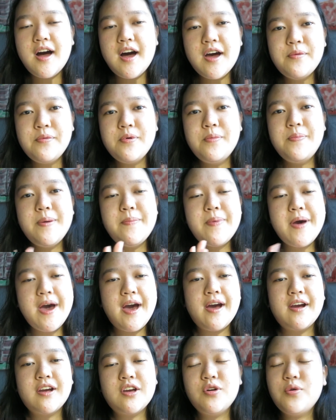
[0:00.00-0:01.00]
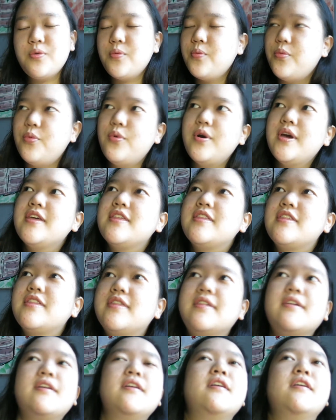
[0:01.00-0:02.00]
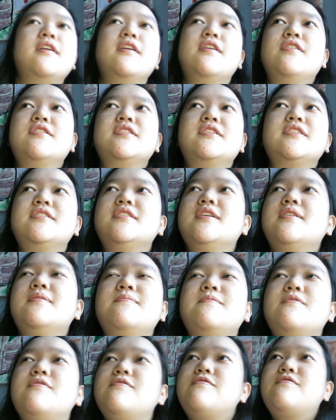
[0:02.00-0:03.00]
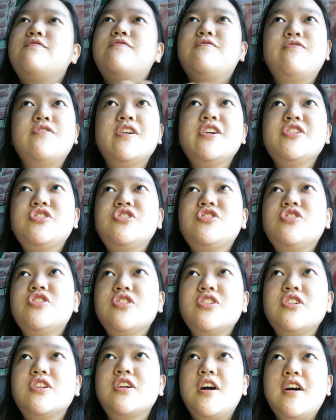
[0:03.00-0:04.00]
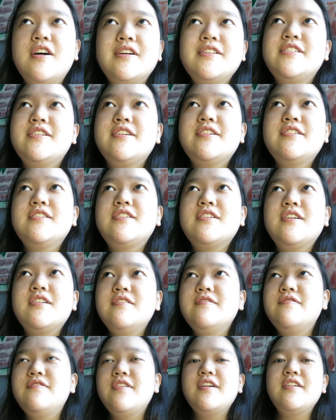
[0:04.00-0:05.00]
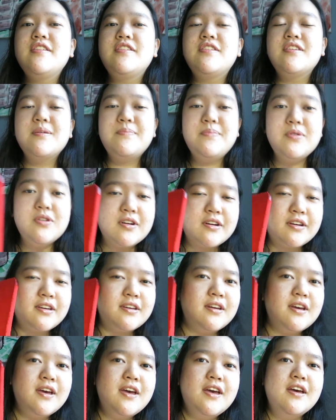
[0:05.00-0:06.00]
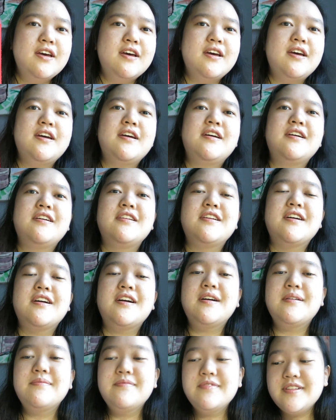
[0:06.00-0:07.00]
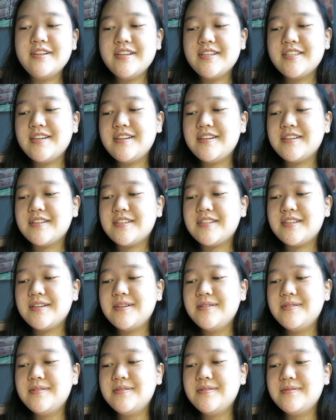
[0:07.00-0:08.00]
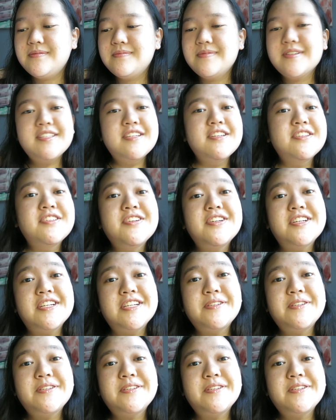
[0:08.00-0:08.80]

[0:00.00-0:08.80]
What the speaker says: I will be back with some fresher content of the book, and I'm really excited, so let's get started.